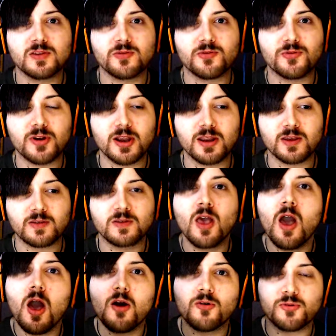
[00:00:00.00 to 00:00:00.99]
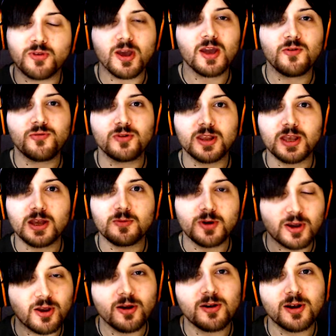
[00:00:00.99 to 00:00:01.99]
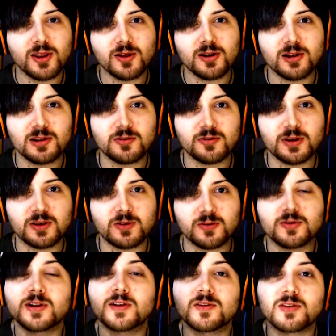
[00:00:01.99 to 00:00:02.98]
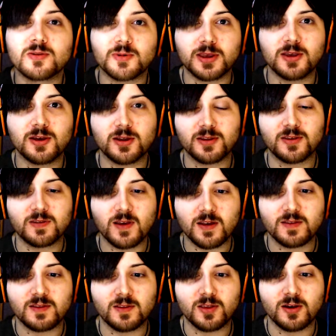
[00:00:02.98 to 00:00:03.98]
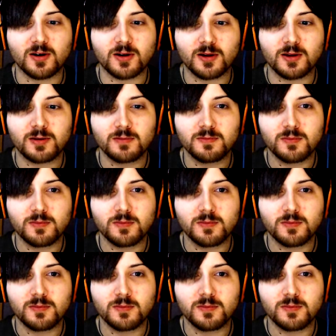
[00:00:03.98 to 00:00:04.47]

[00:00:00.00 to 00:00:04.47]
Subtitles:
at Freddy's. Thankfully, we're currently on the loading screen, so we got a sec to talk